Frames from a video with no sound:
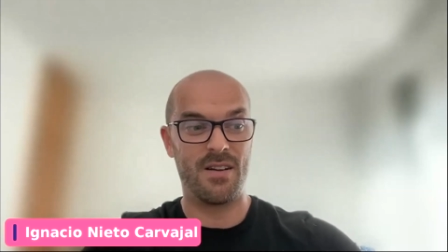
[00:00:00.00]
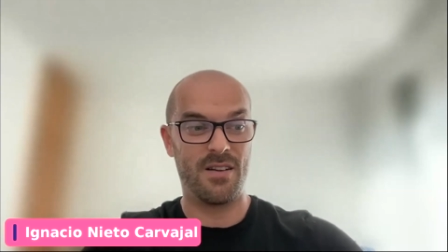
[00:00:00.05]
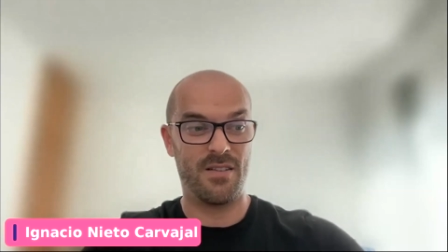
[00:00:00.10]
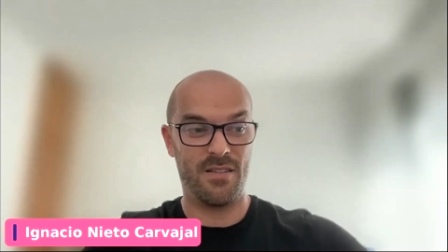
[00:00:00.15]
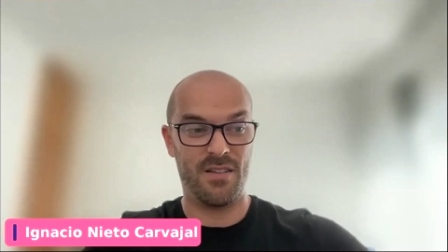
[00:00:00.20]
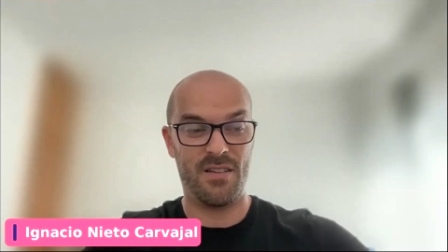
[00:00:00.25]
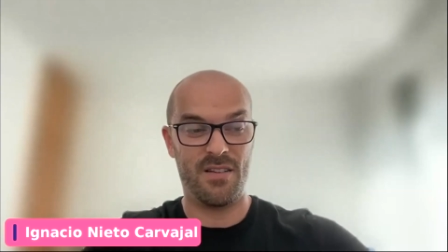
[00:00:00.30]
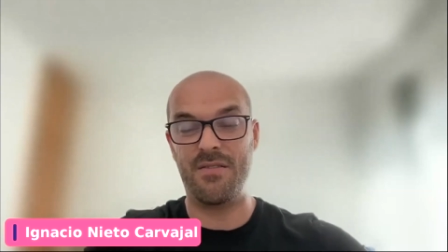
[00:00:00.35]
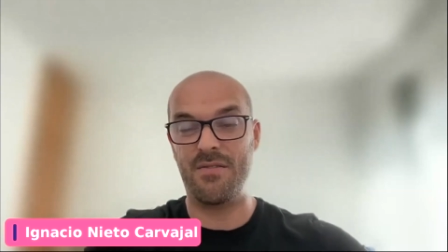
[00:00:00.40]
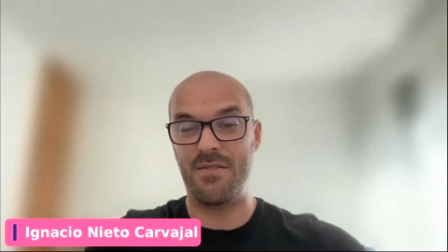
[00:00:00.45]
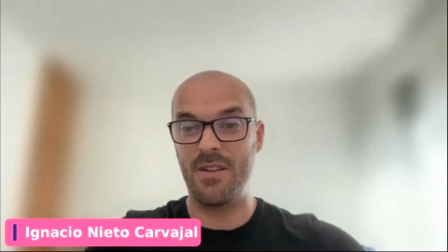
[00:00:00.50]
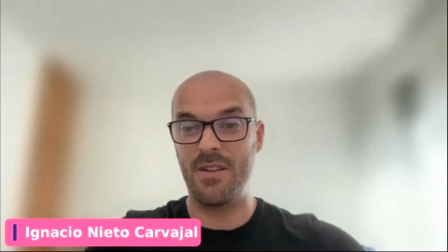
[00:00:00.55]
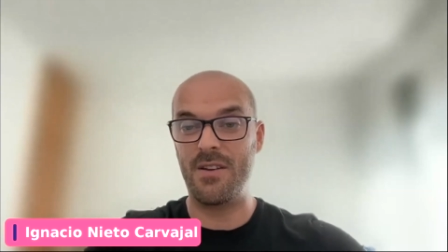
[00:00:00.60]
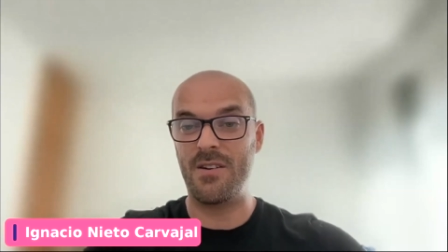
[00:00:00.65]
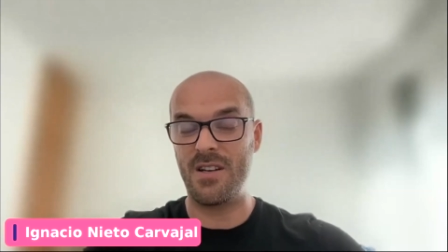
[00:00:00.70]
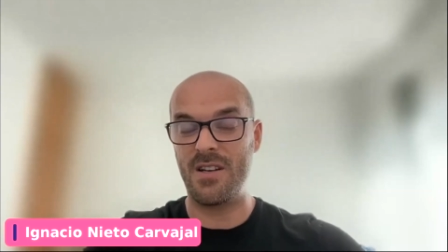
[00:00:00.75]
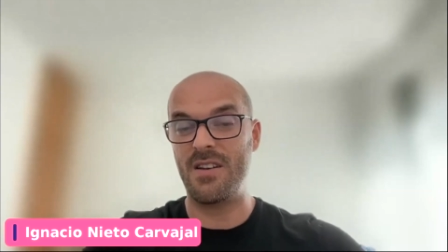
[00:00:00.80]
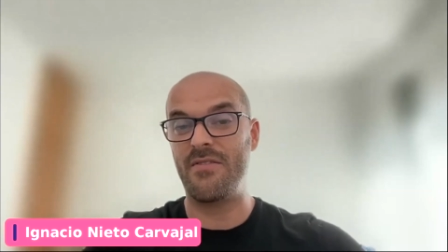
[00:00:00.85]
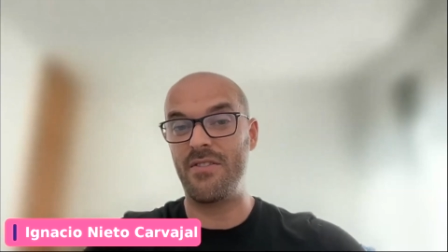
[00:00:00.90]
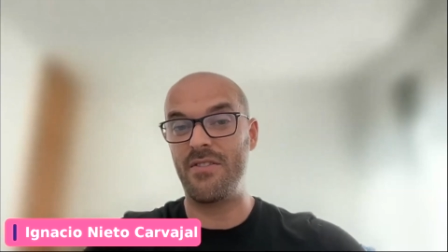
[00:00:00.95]

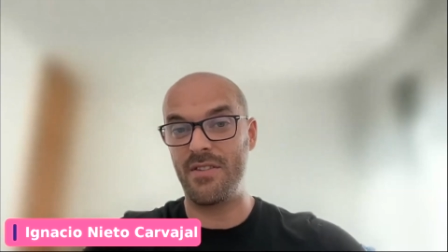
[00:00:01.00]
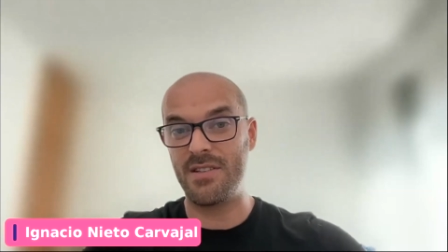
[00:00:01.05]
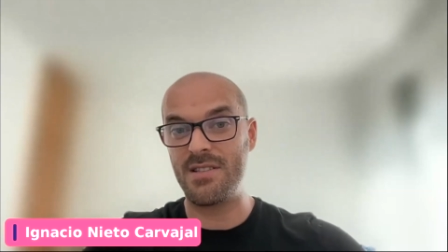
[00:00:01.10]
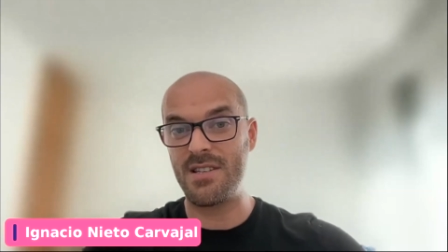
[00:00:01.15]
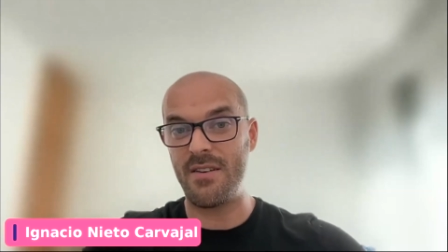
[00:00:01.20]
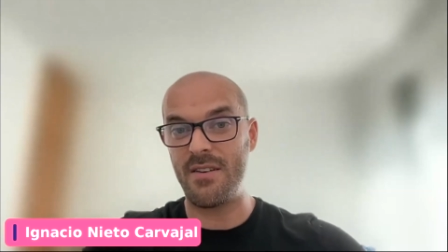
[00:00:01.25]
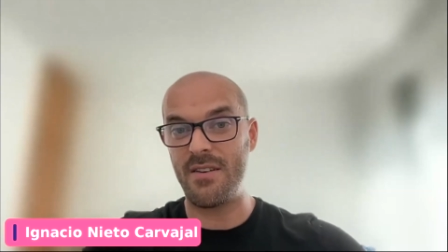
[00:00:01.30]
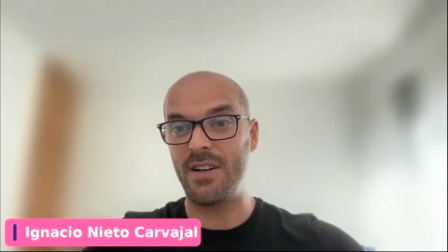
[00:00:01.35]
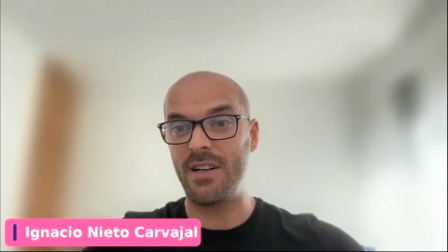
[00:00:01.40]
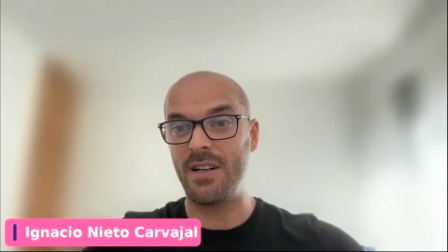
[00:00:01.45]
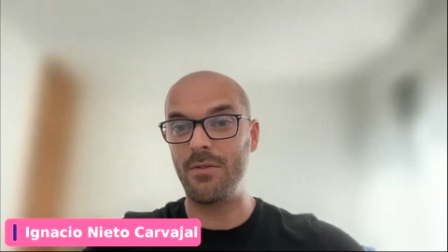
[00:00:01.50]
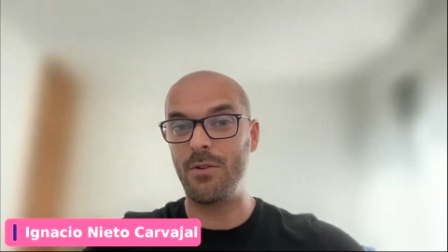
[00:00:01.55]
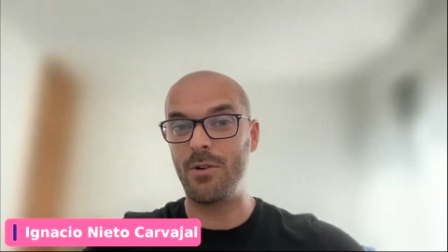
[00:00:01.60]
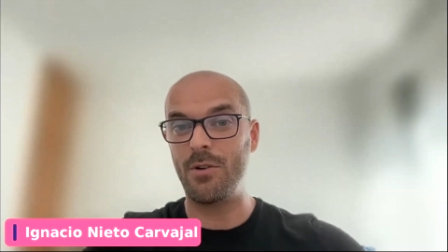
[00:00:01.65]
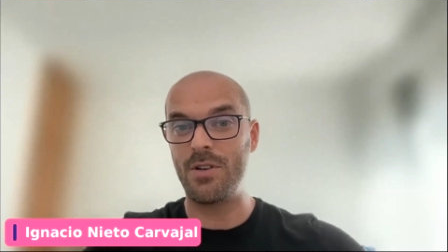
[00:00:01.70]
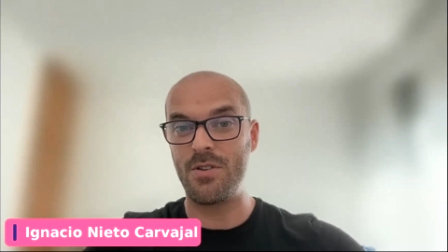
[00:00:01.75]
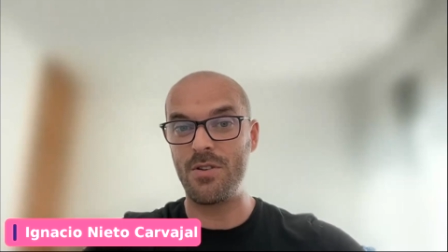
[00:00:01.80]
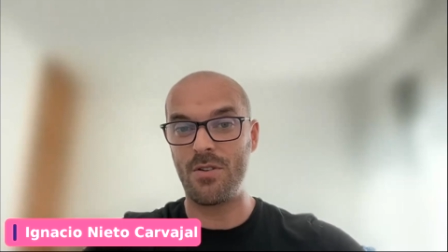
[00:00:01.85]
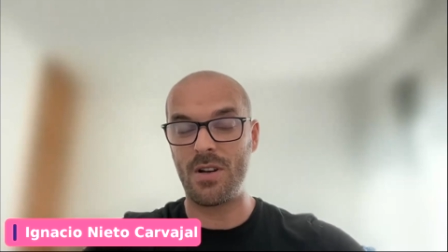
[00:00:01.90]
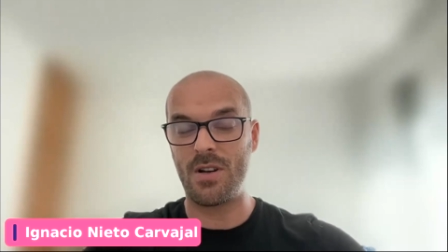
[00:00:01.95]
If it's available
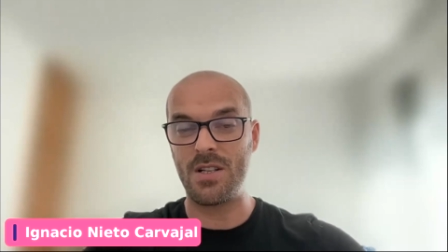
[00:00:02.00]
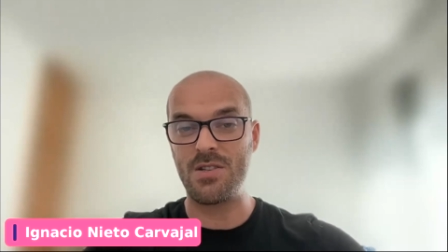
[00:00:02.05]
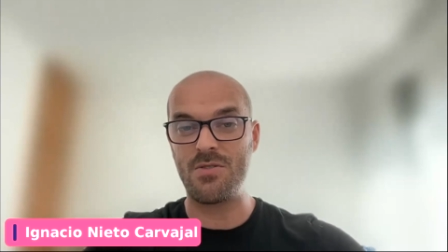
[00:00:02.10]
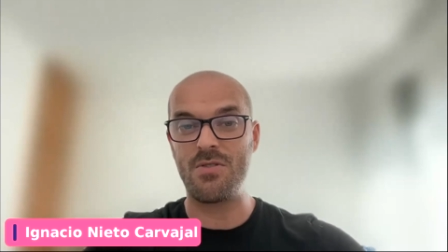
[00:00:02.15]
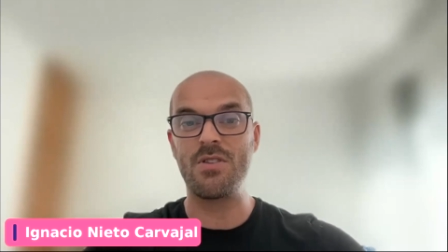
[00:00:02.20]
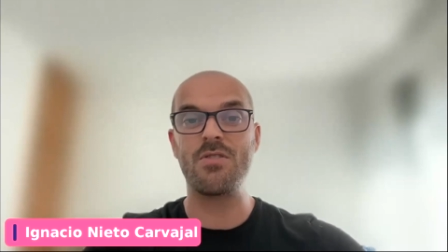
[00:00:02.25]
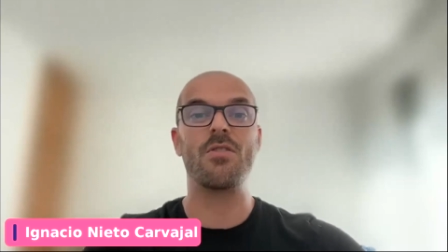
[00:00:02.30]
in your country,